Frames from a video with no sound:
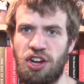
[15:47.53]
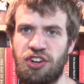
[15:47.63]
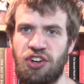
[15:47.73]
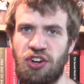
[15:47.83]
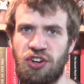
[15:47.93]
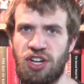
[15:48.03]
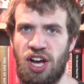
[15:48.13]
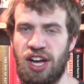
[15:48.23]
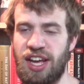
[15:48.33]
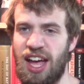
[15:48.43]

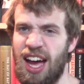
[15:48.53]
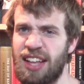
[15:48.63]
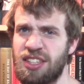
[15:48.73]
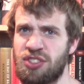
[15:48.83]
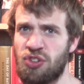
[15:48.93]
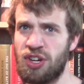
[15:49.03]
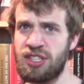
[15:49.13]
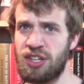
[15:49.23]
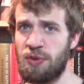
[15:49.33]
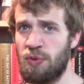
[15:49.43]
Turcotte had the
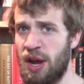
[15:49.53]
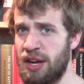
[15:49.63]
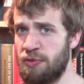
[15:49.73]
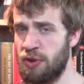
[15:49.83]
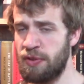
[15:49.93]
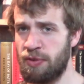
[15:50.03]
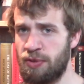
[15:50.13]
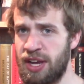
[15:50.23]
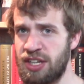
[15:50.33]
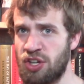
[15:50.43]
choice of riding Riva
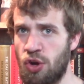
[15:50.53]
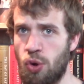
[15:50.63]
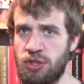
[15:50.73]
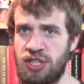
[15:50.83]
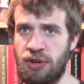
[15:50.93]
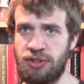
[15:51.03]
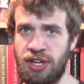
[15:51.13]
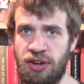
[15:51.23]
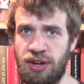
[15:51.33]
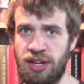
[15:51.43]
Ridge or
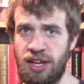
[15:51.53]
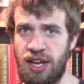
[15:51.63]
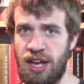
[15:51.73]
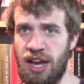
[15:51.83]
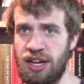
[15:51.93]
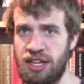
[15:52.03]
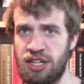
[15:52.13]
Secretariat, and he